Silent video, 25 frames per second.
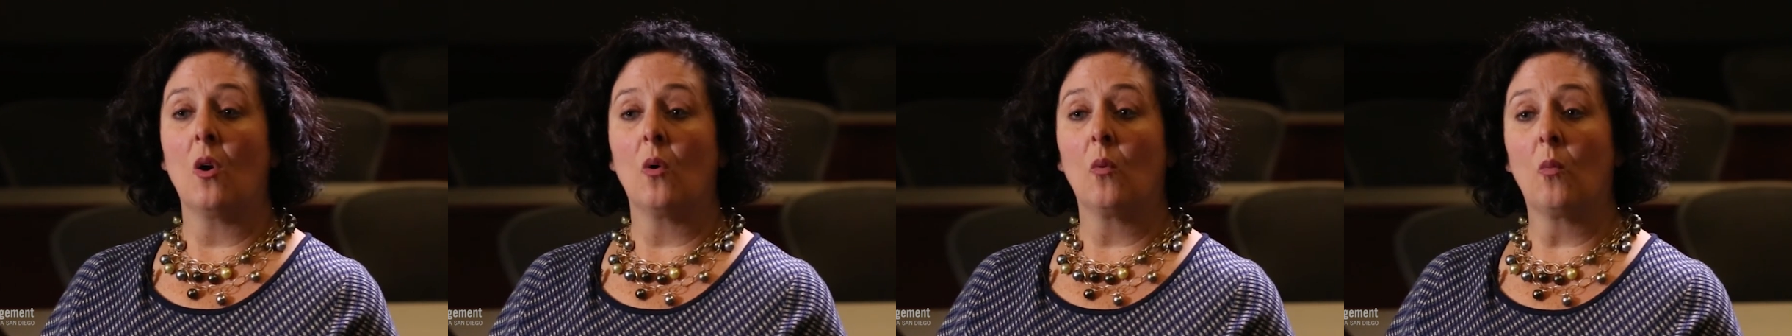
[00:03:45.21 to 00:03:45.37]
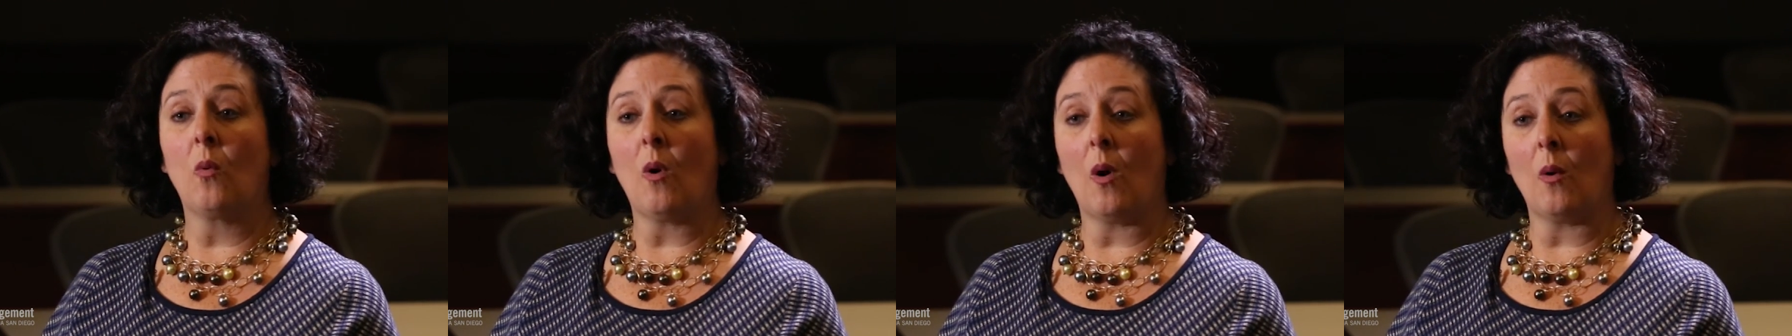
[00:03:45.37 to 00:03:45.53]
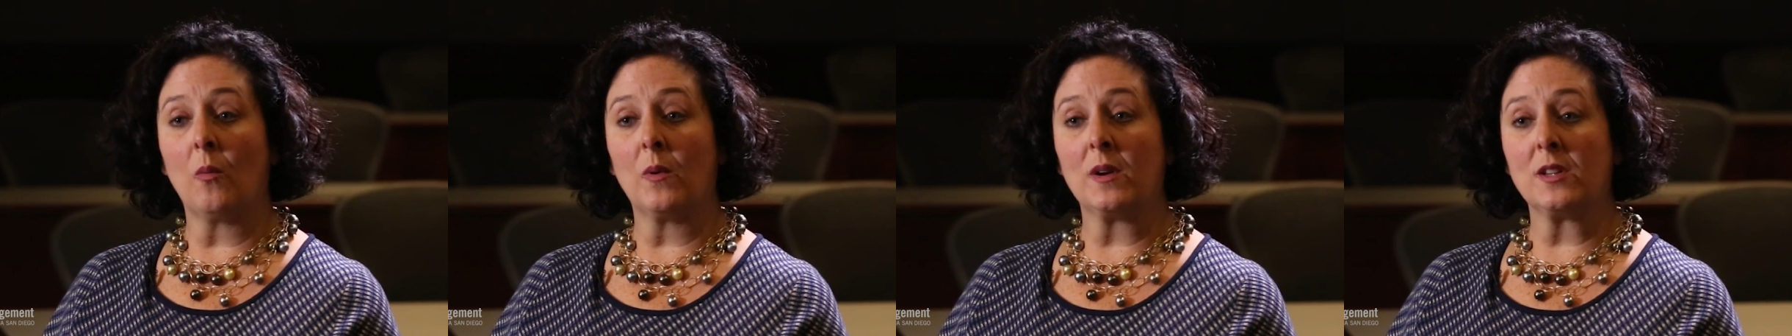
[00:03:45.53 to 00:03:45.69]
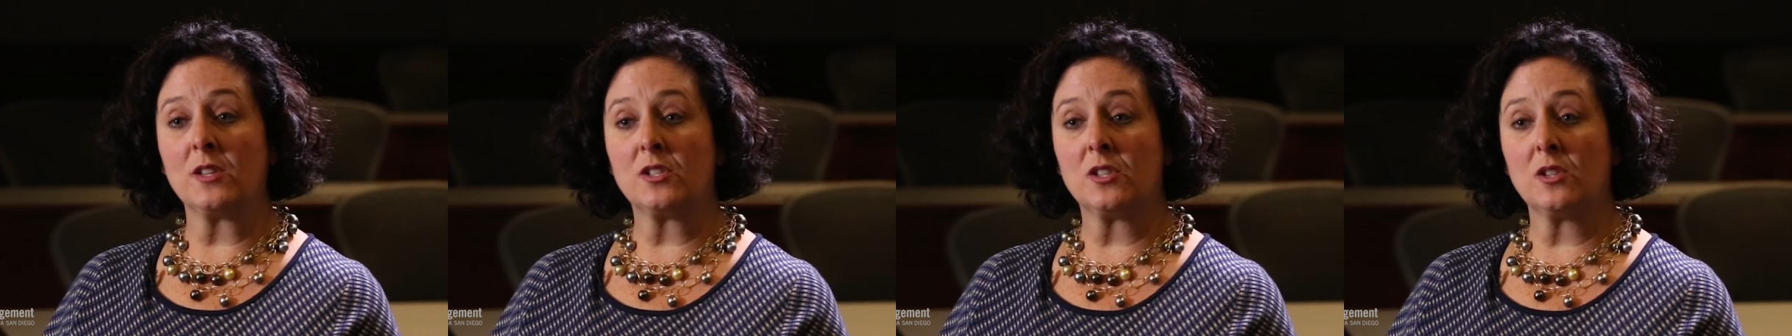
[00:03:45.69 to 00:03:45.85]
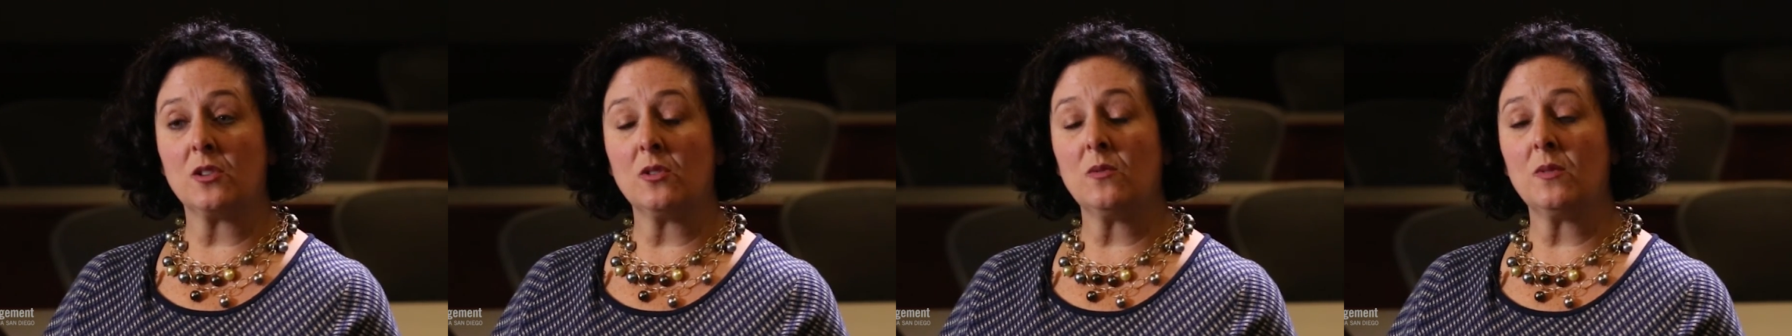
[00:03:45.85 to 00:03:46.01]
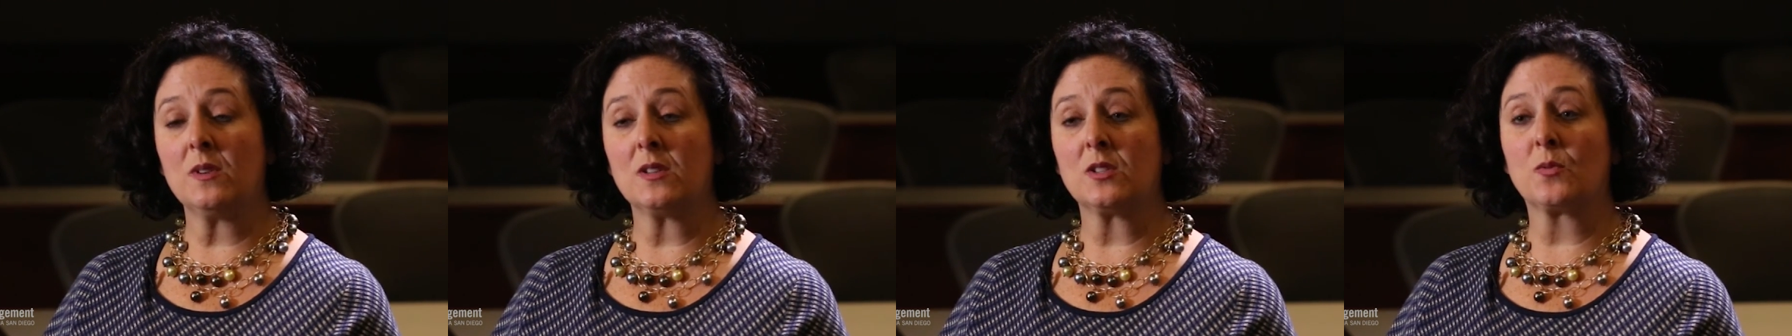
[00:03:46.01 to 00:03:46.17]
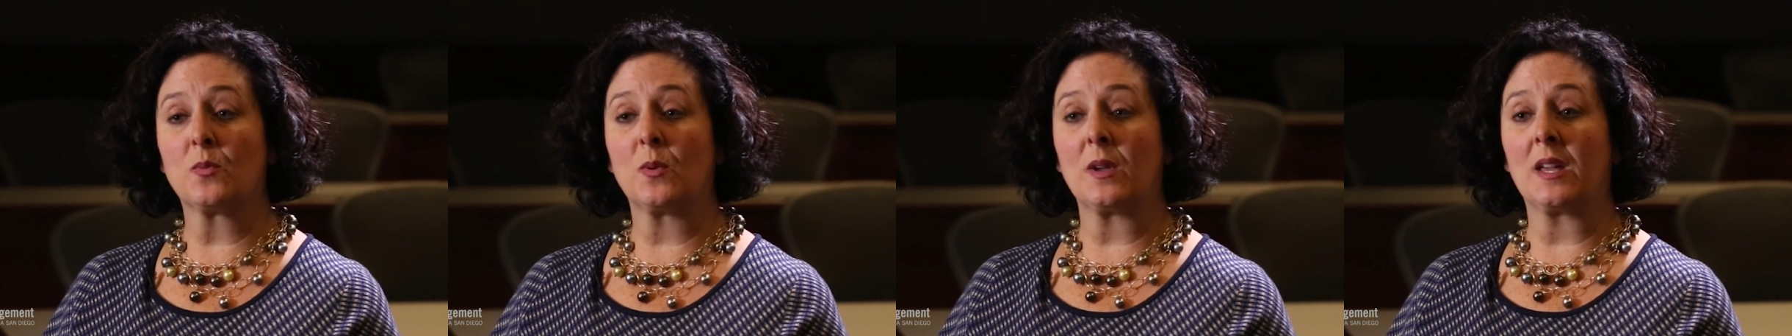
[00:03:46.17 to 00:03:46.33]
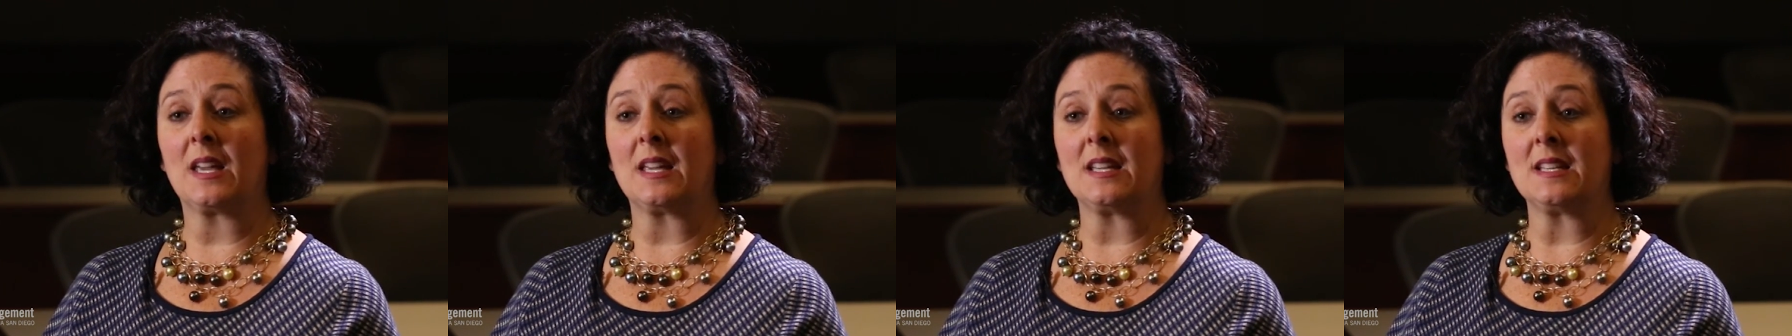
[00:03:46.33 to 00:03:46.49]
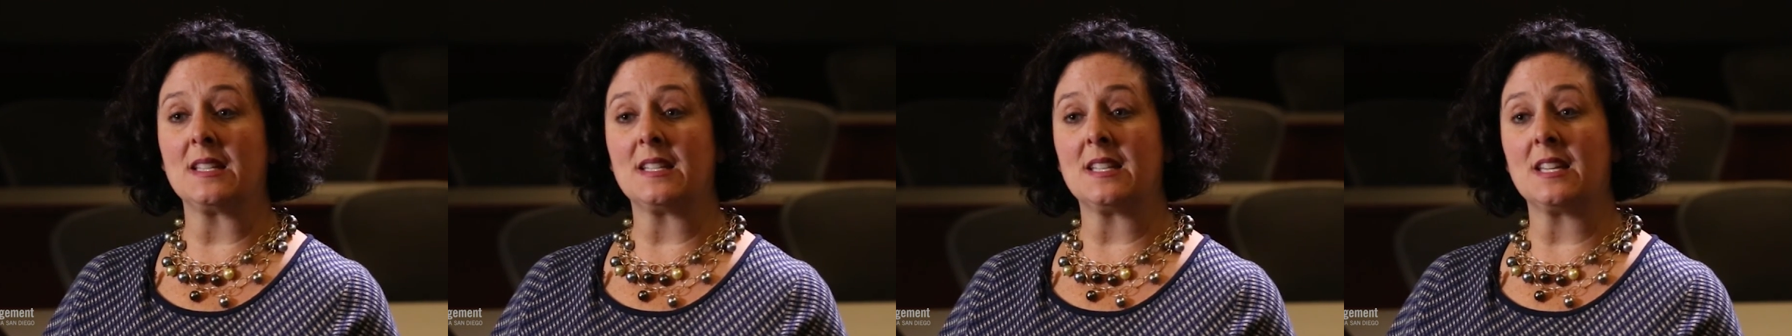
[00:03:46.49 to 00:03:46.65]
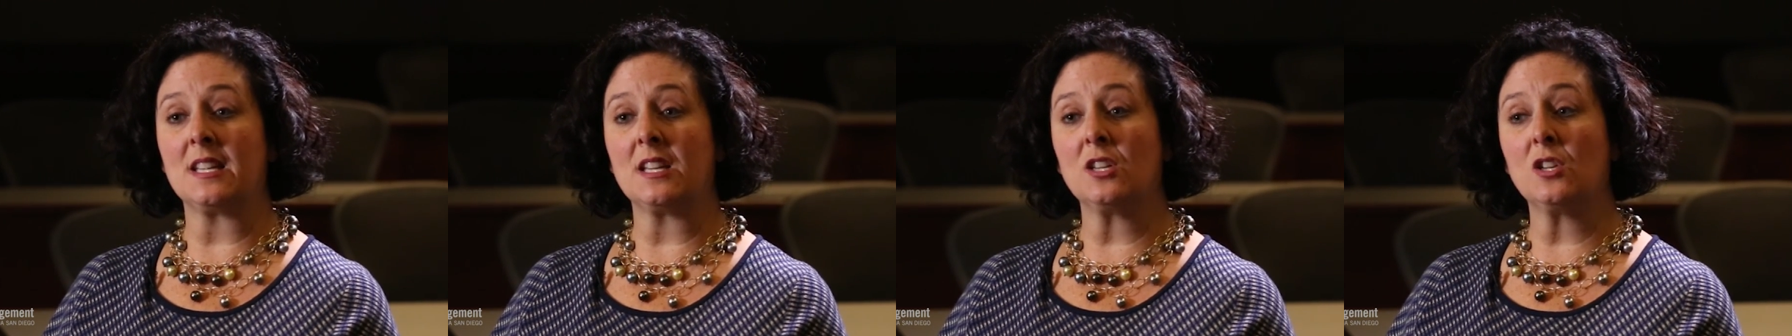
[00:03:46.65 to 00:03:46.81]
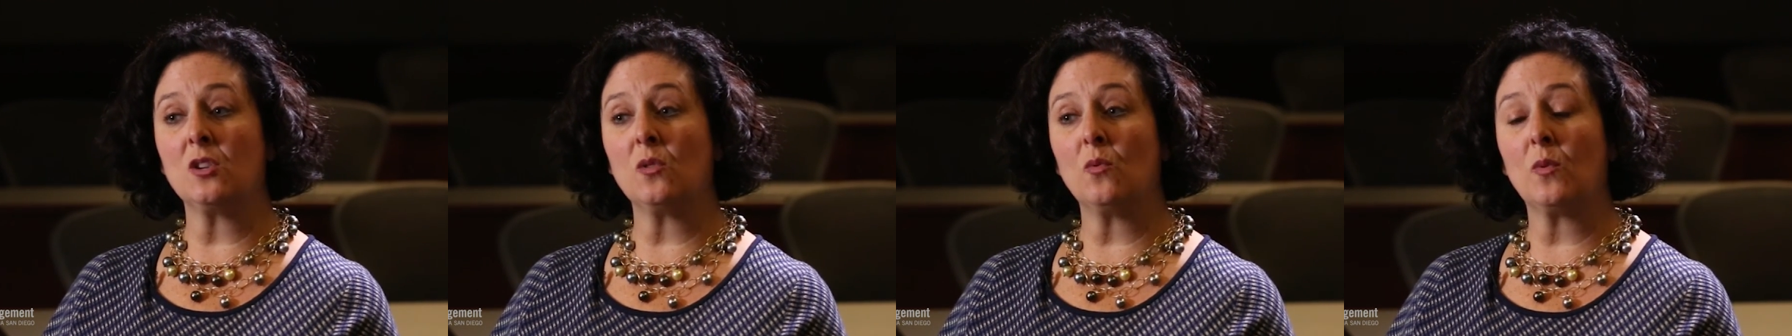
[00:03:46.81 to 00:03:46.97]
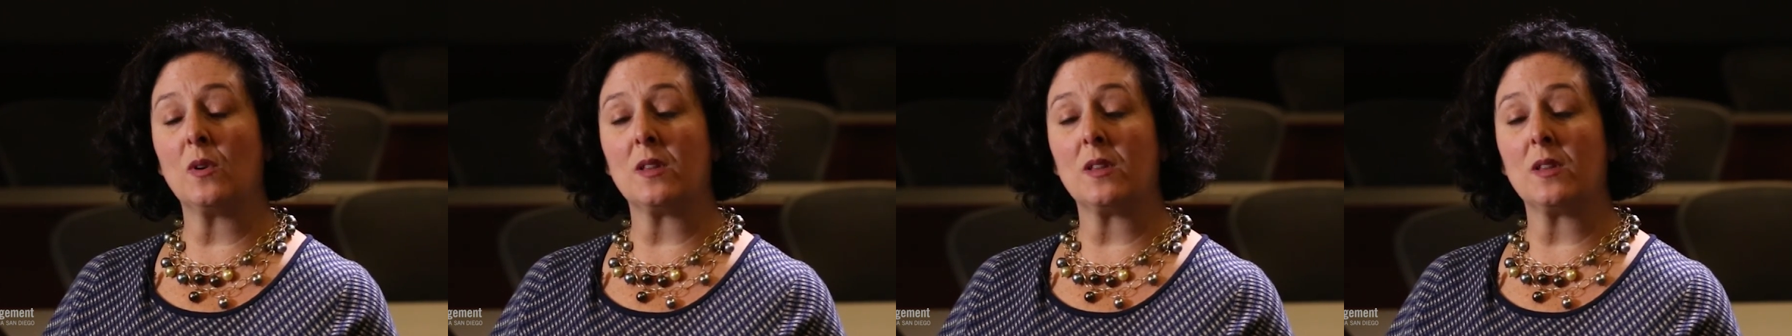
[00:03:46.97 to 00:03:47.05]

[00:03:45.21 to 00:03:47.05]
What we do is we continue